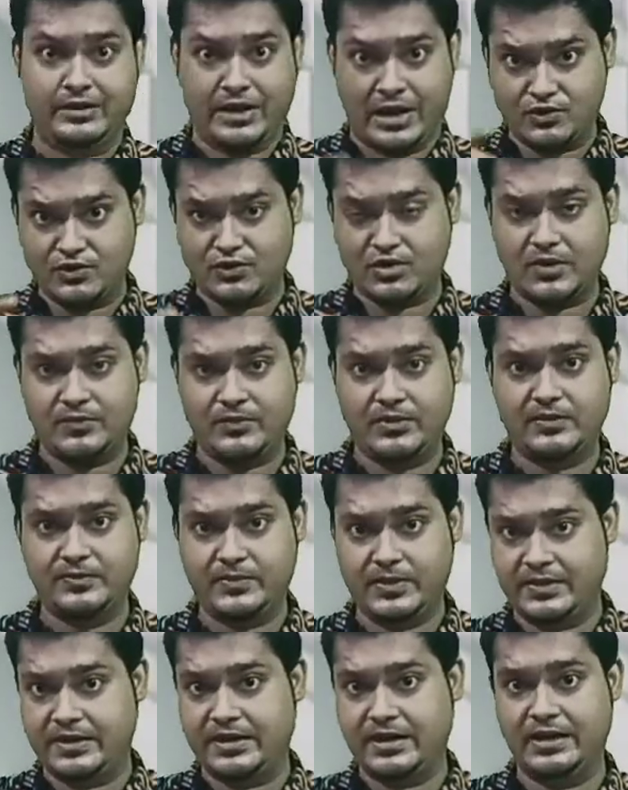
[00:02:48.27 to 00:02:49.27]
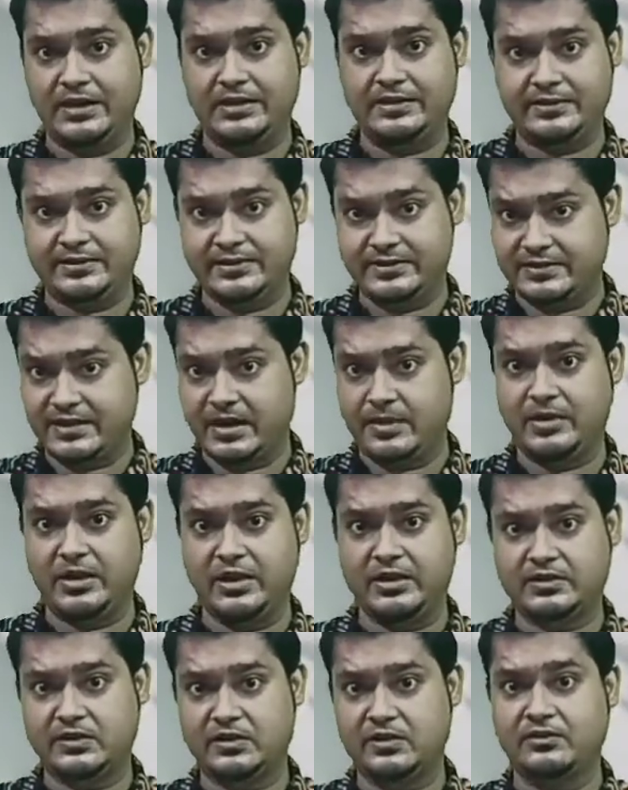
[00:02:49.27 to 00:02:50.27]
Angiography is basically the
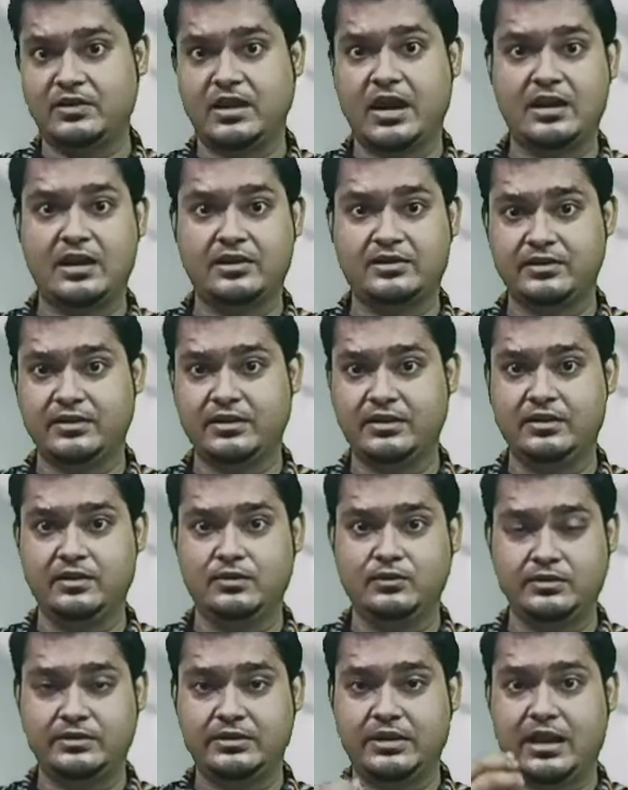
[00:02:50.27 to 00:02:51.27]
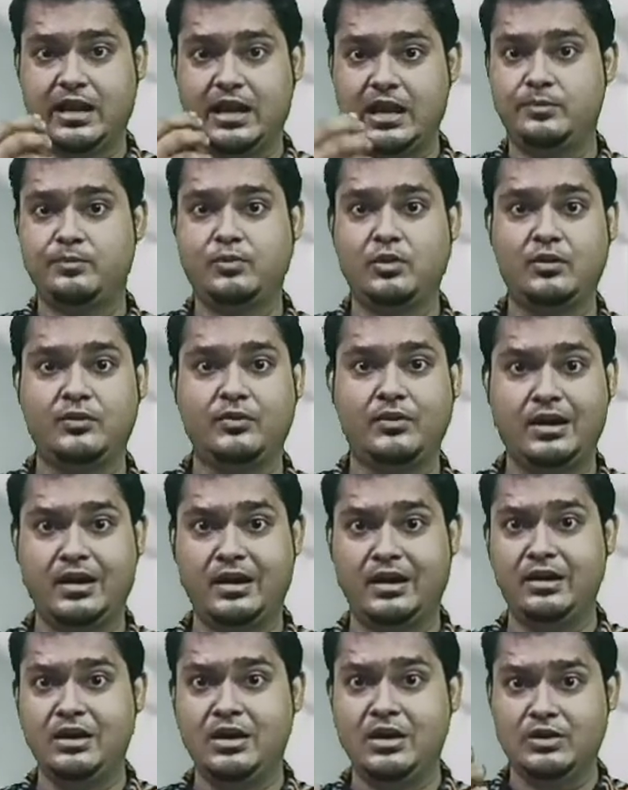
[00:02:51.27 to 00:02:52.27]
examination of the artery with the help of
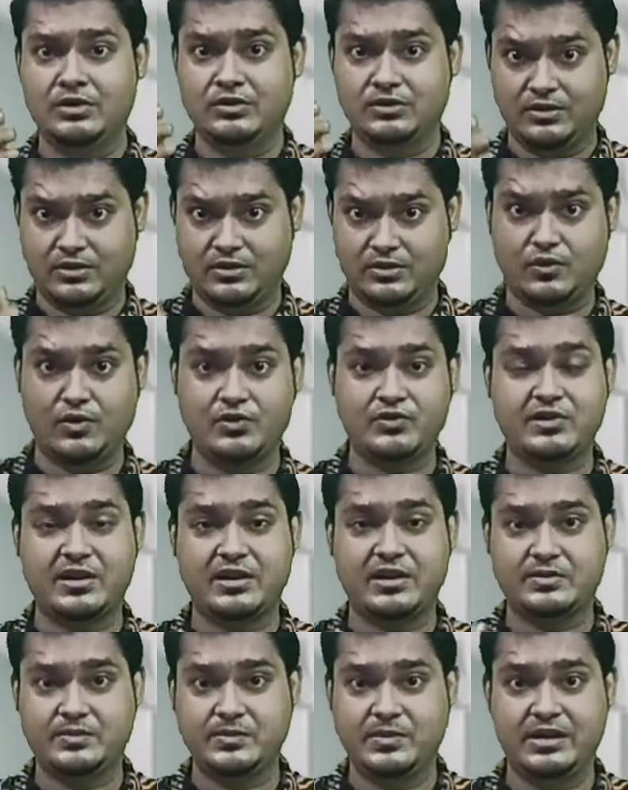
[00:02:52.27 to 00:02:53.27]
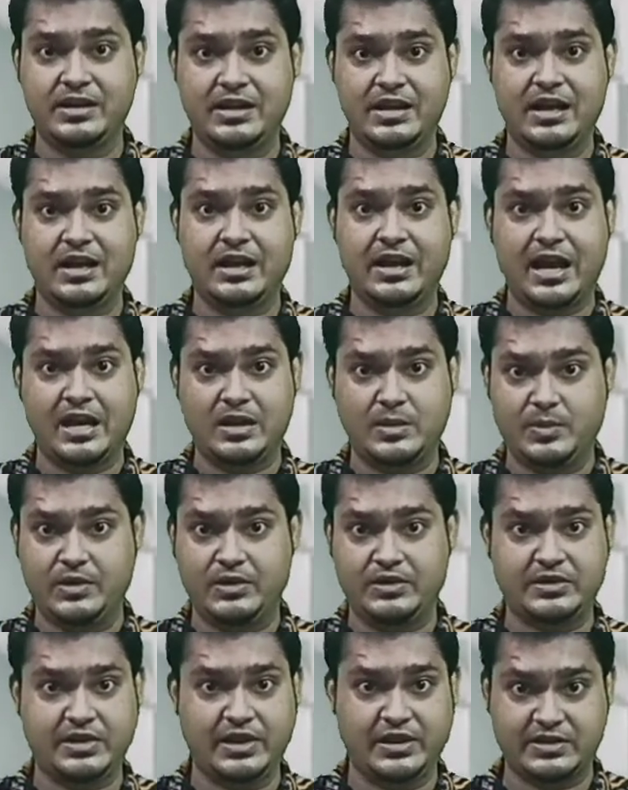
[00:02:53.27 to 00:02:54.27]
a contrast media
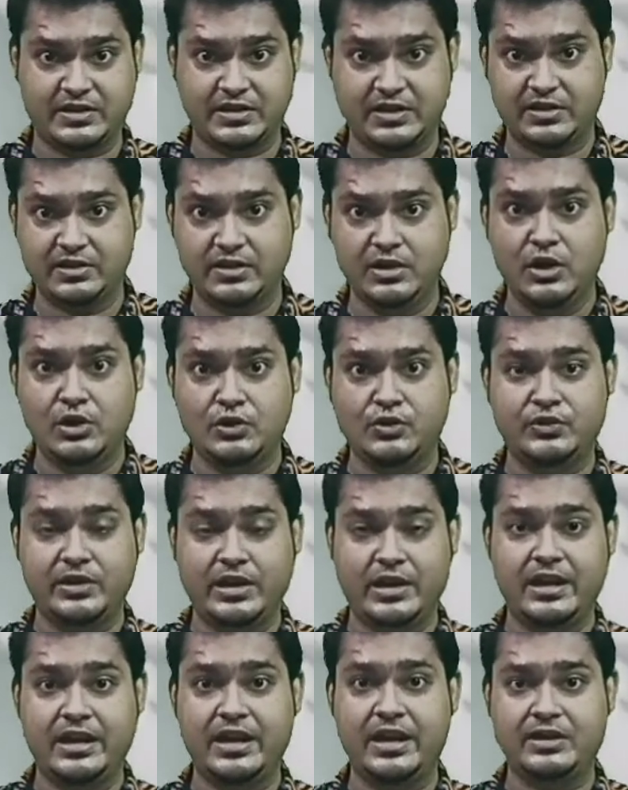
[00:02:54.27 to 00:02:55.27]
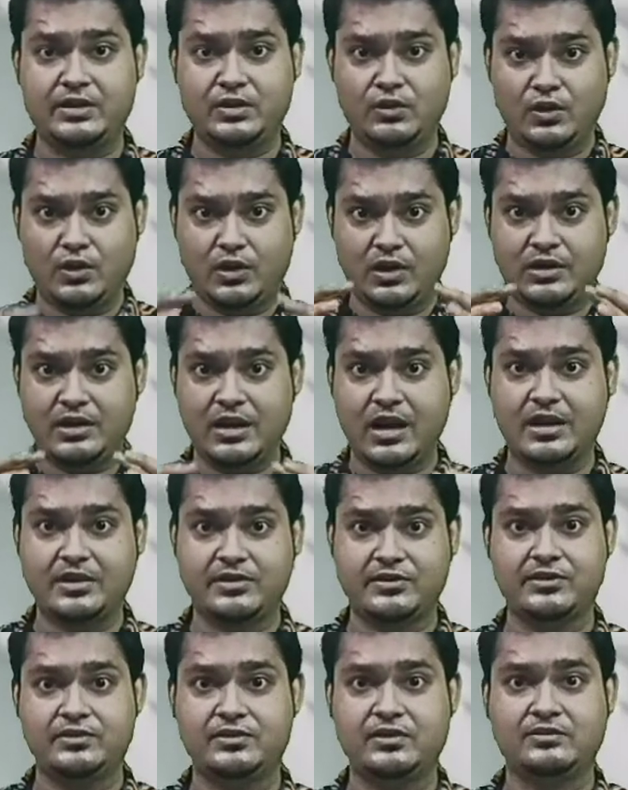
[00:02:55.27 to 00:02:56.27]
administration to delineate all the
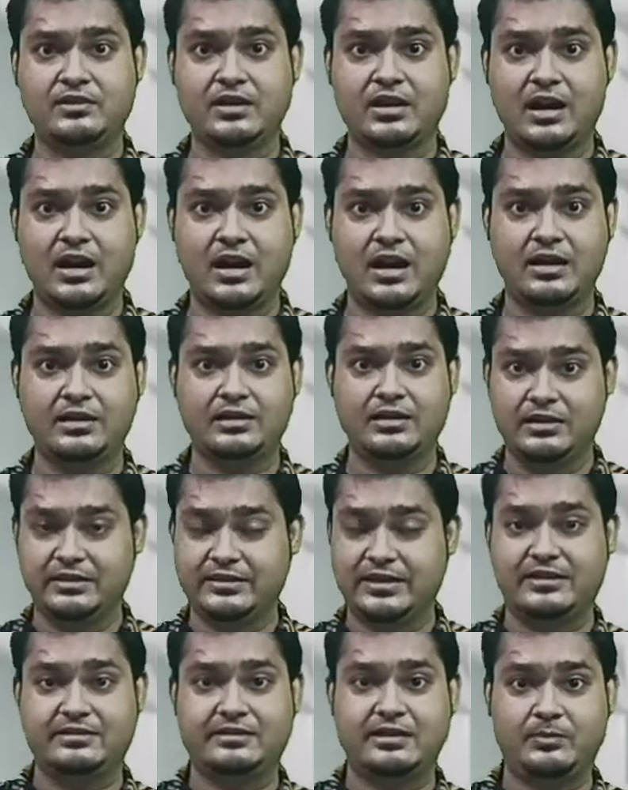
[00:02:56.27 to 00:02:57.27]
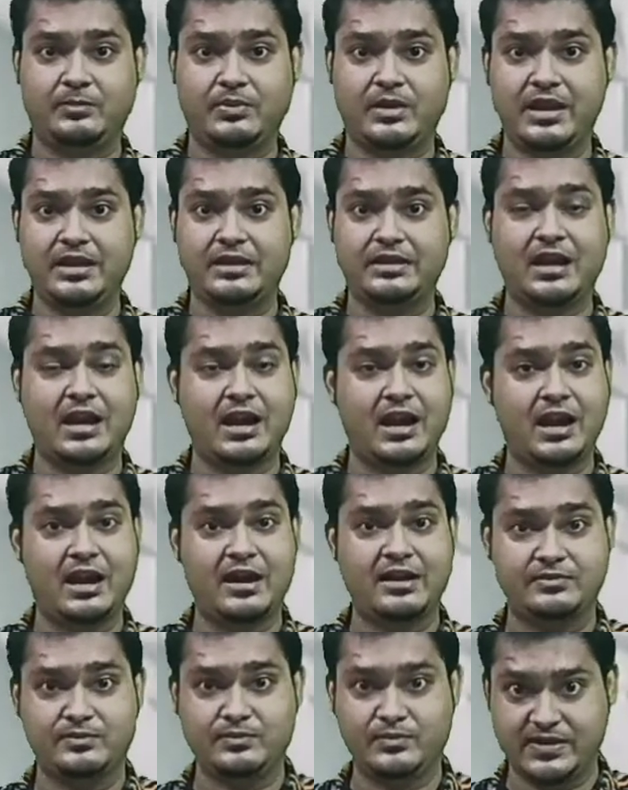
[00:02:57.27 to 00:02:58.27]
arteries of the heart that supplying the
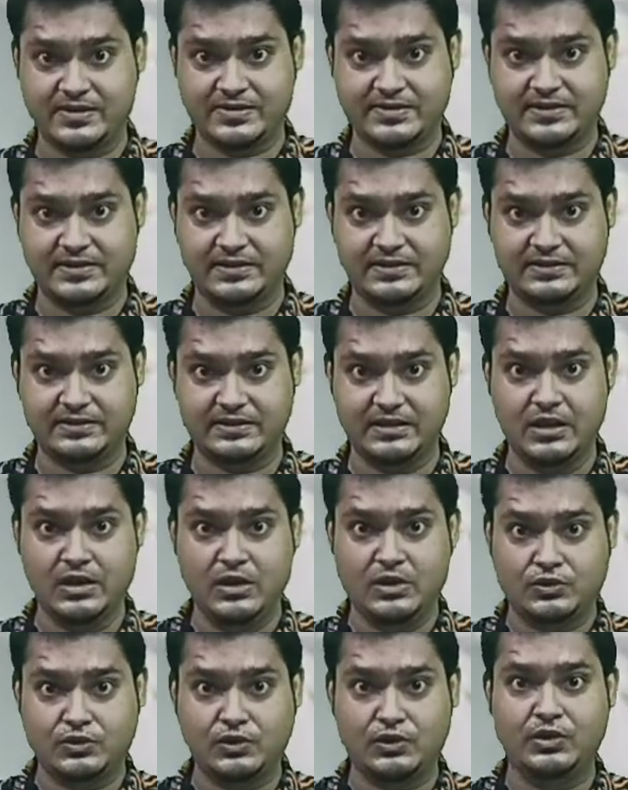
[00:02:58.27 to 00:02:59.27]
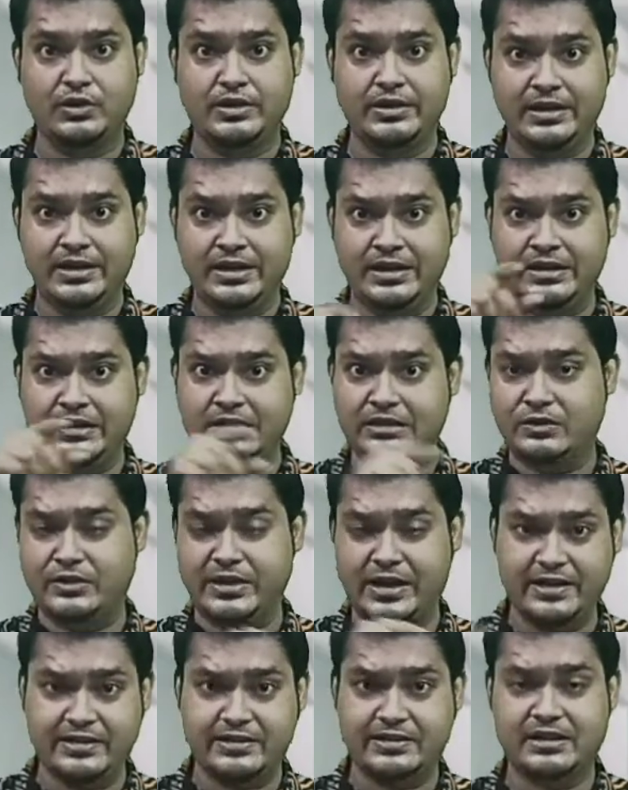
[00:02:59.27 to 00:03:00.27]
heart muscles. So in
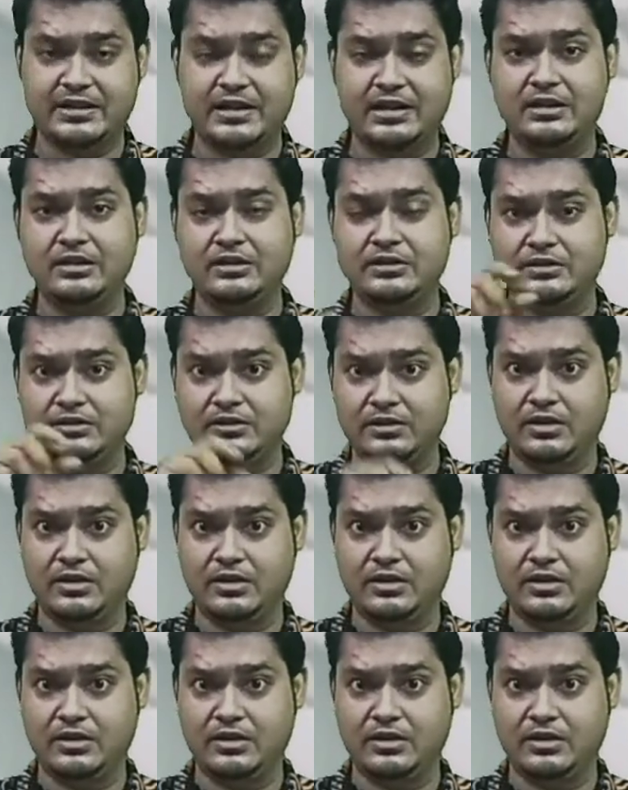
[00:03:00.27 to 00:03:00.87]
traditional